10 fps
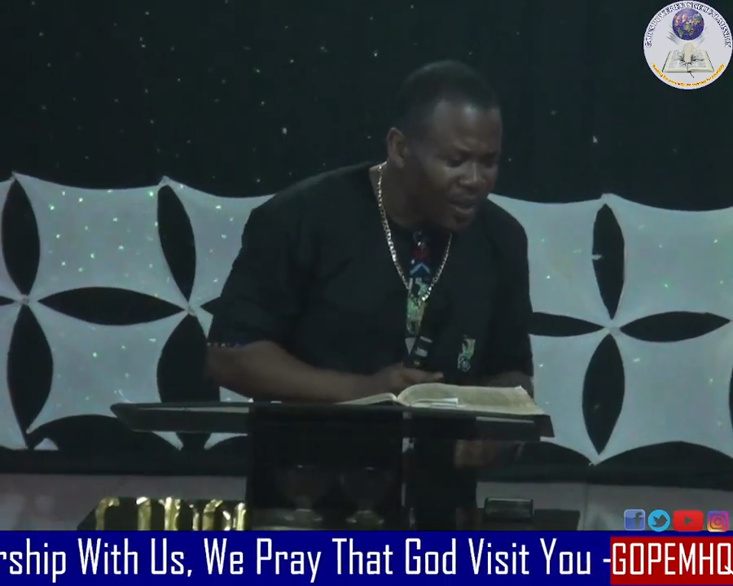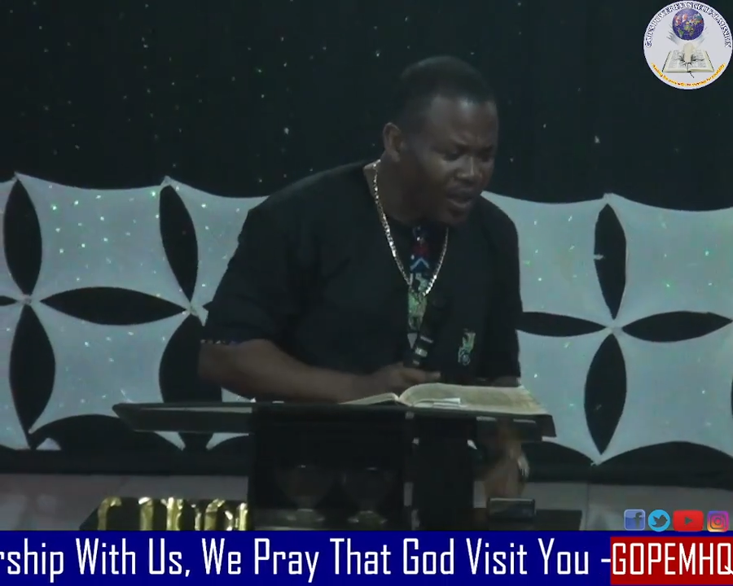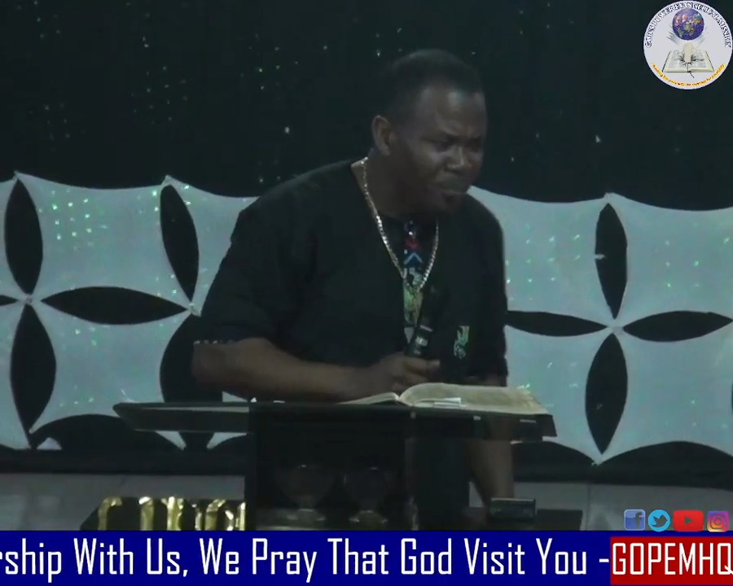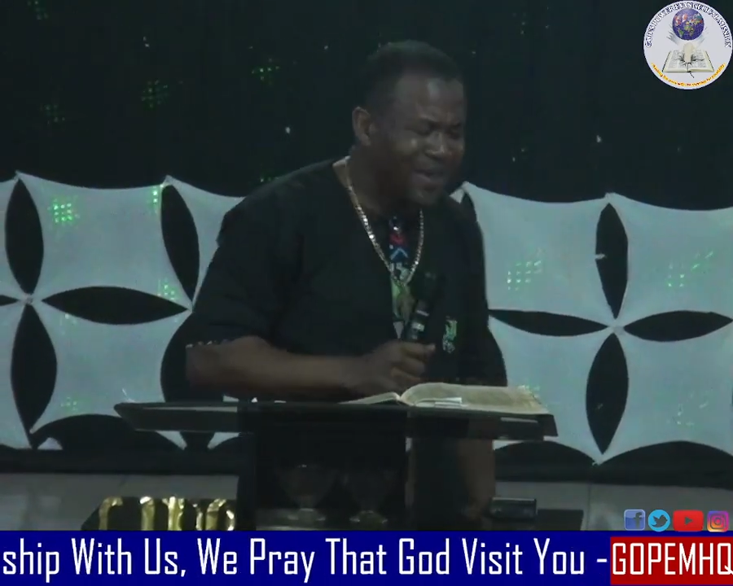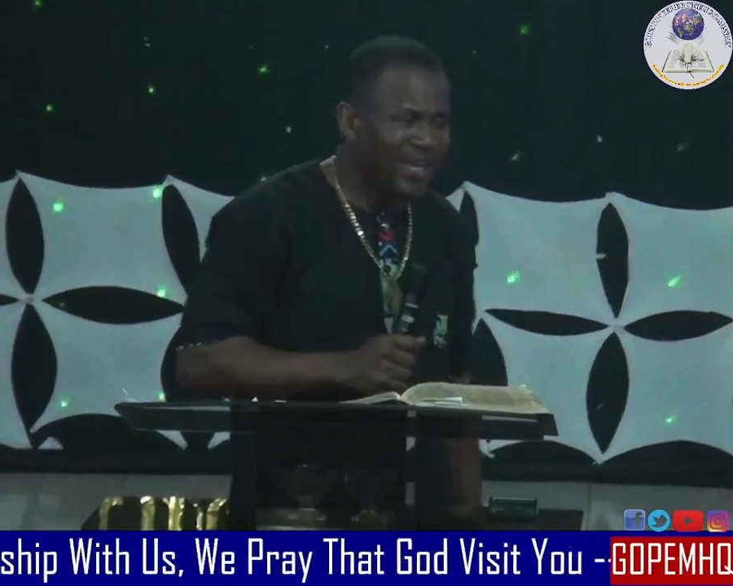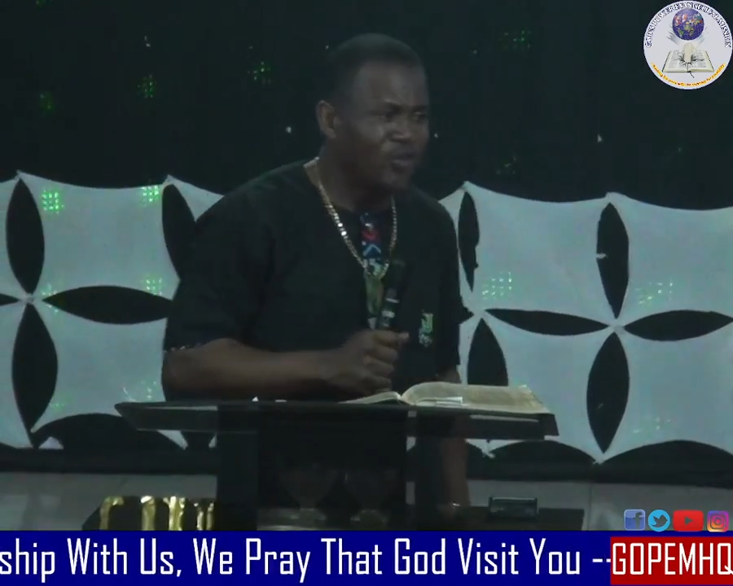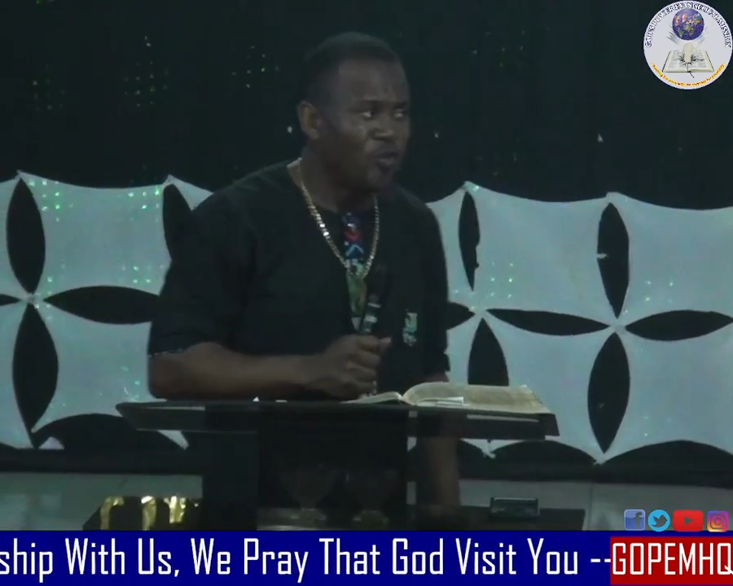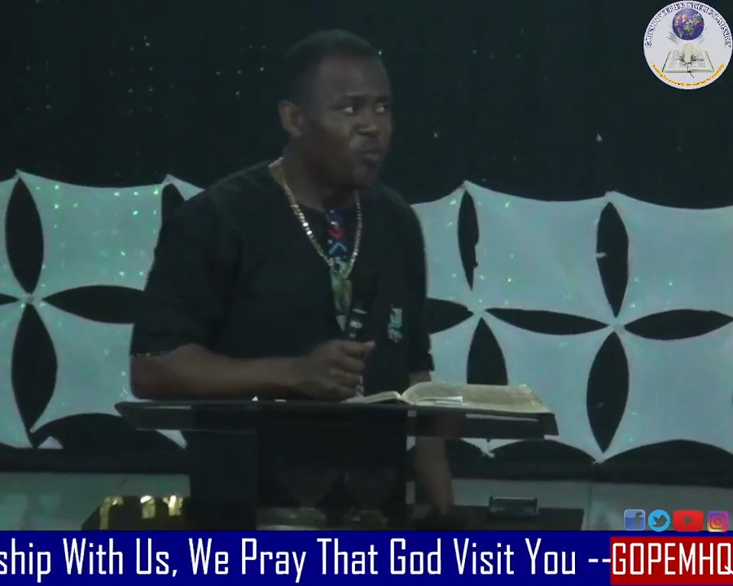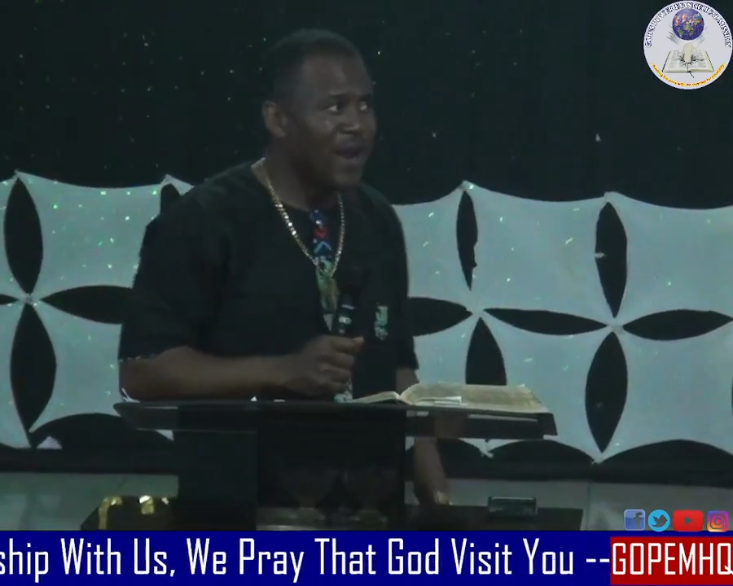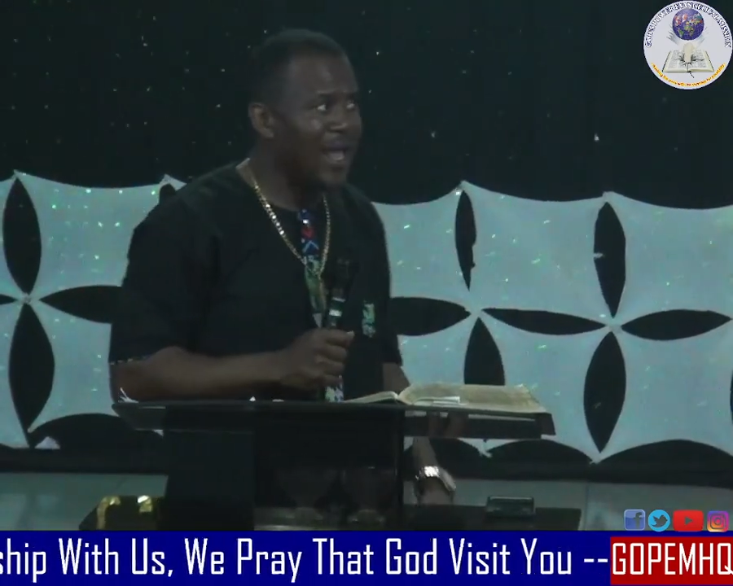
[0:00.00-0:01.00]
Begin to
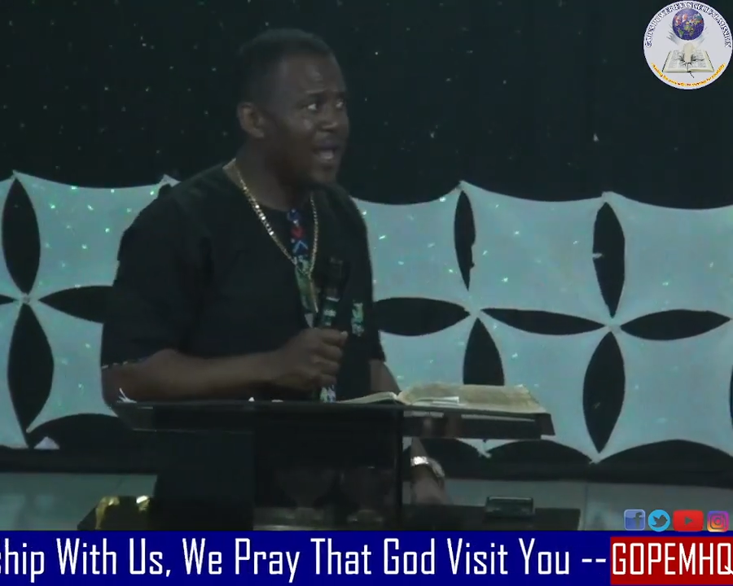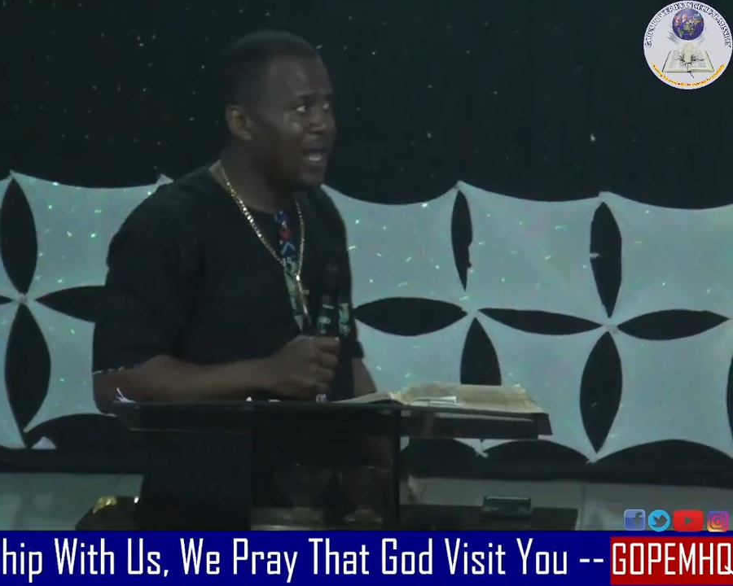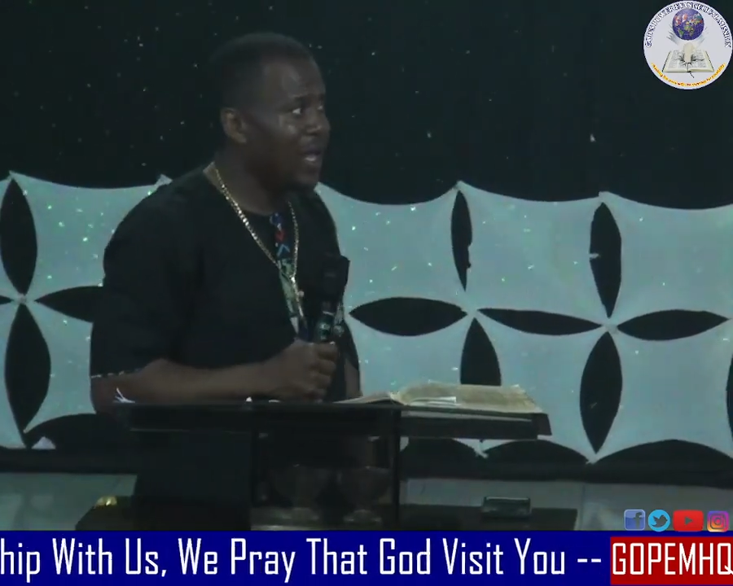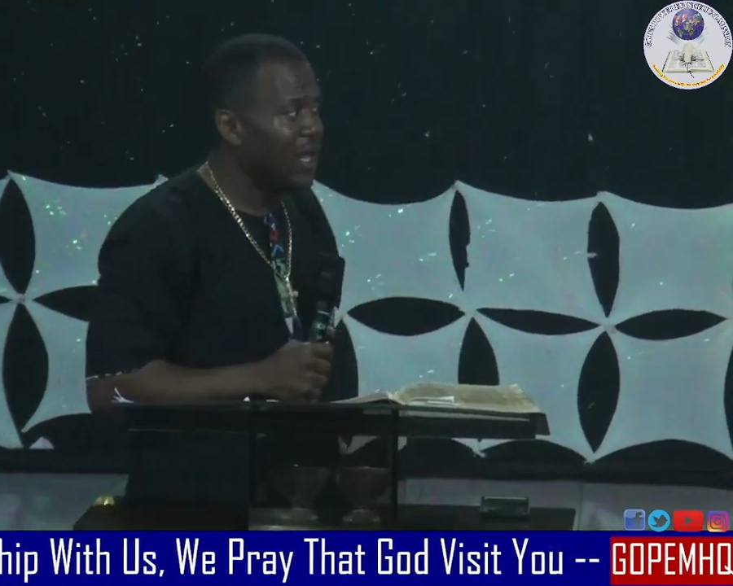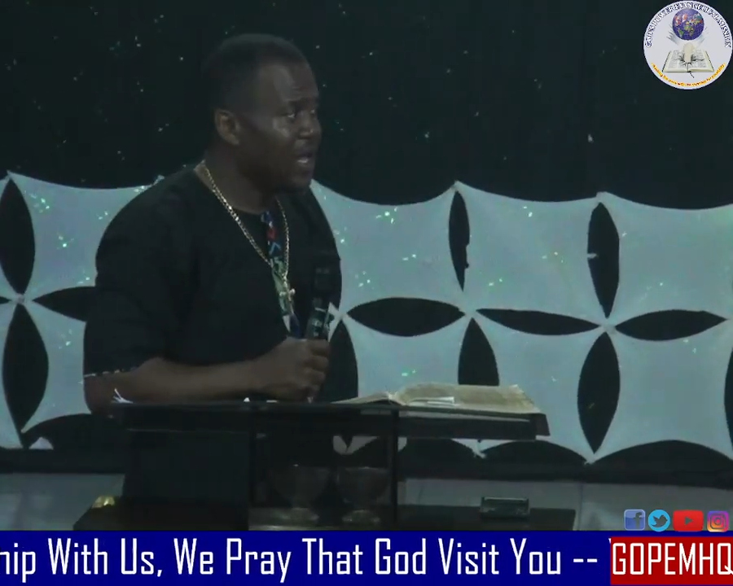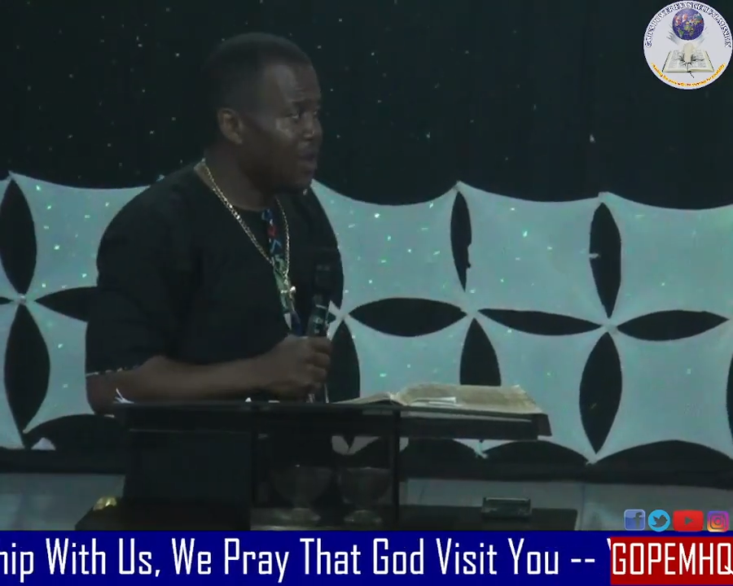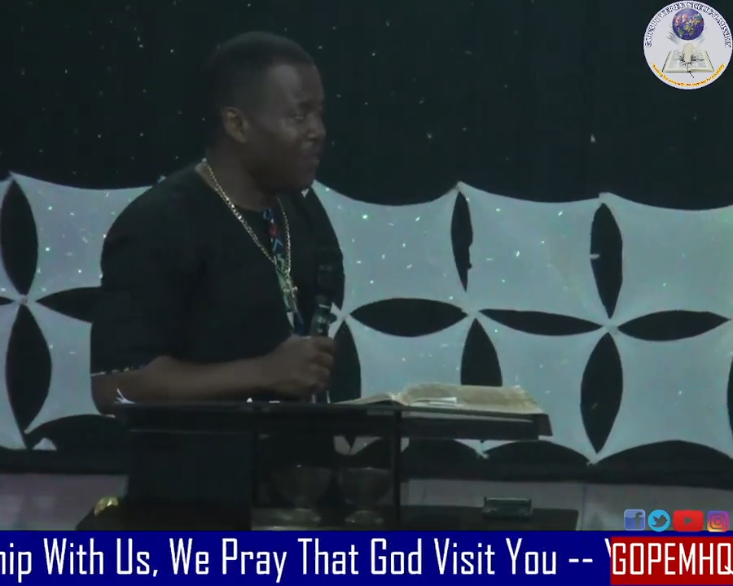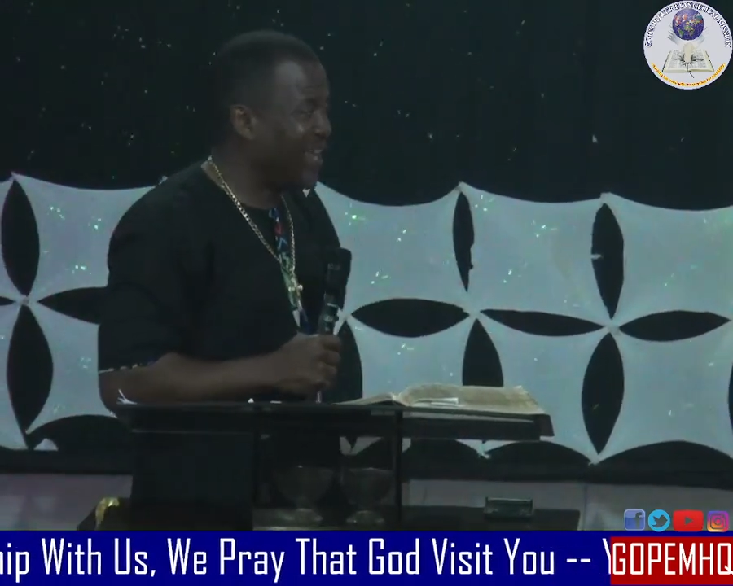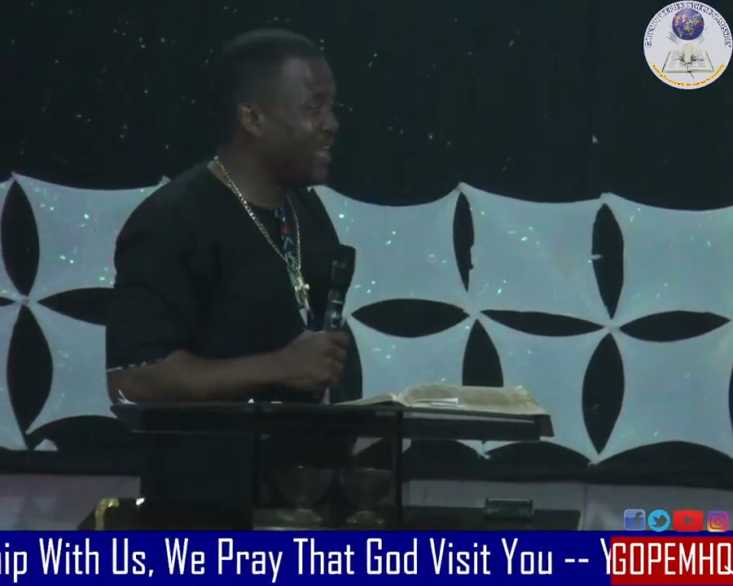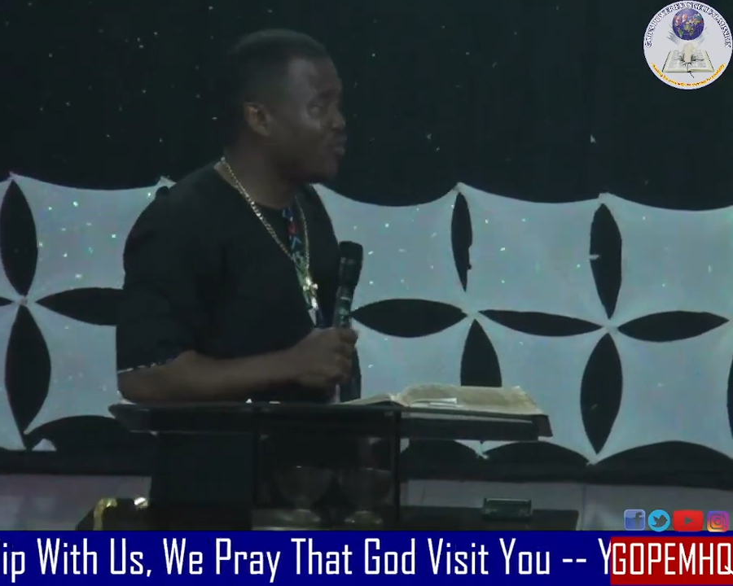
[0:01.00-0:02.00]
pray.
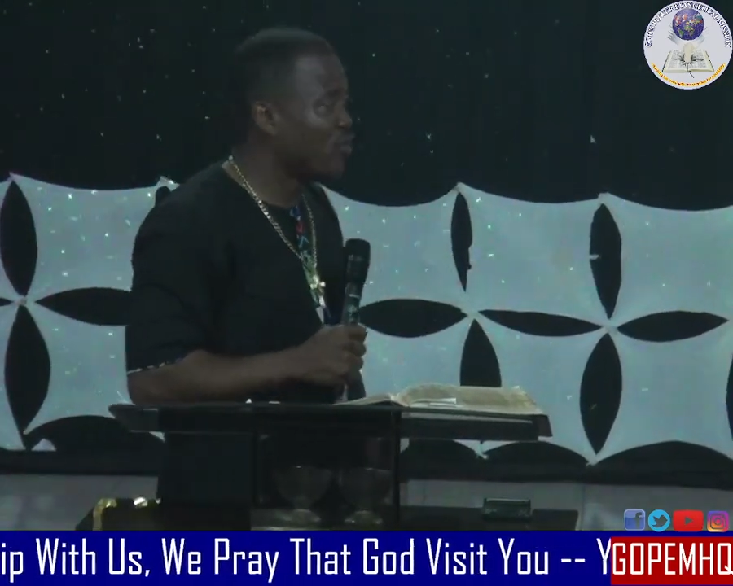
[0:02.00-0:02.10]
Begin to